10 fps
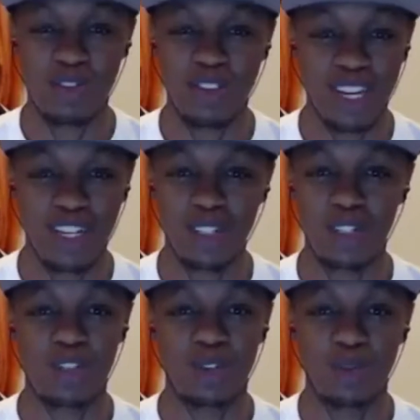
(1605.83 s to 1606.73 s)
Fellaini
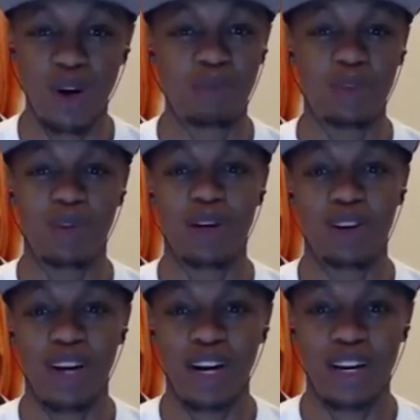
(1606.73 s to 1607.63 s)
jersey wrapped around
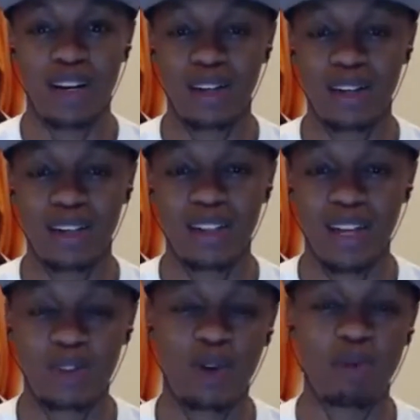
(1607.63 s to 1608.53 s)
her head.
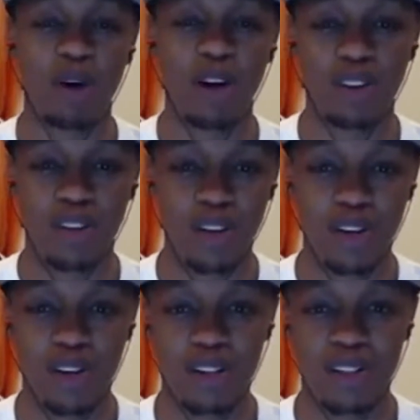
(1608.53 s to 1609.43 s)
That's why I married the
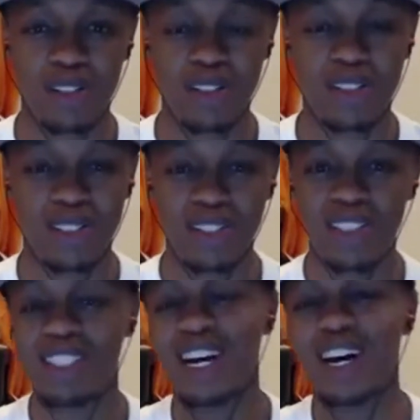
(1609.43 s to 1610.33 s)
girl.
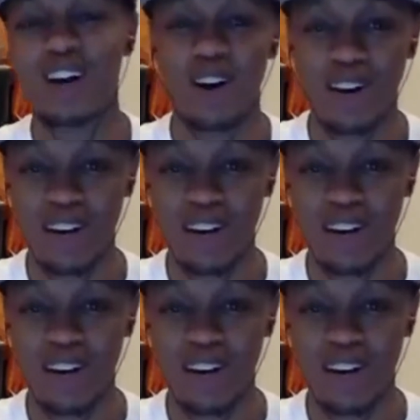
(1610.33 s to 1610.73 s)
She's a diehard.